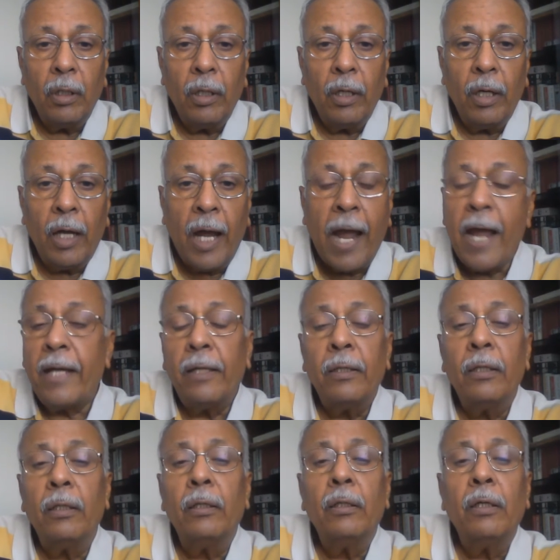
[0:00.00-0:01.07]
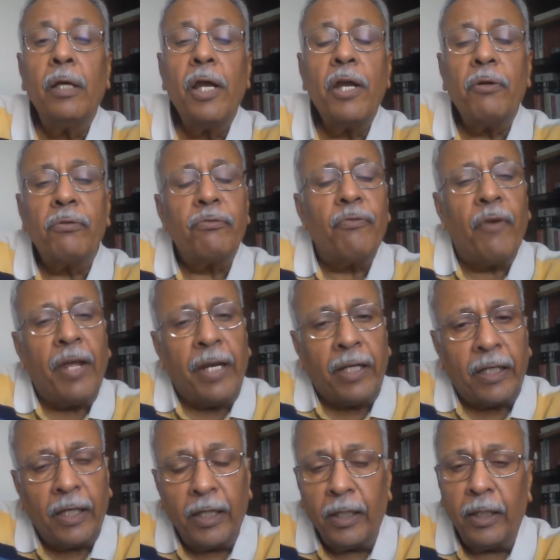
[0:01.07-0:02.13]
and it was very
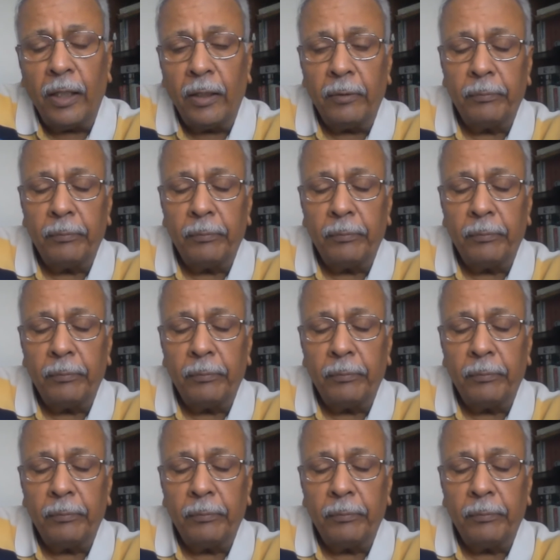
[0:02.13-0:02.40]
clear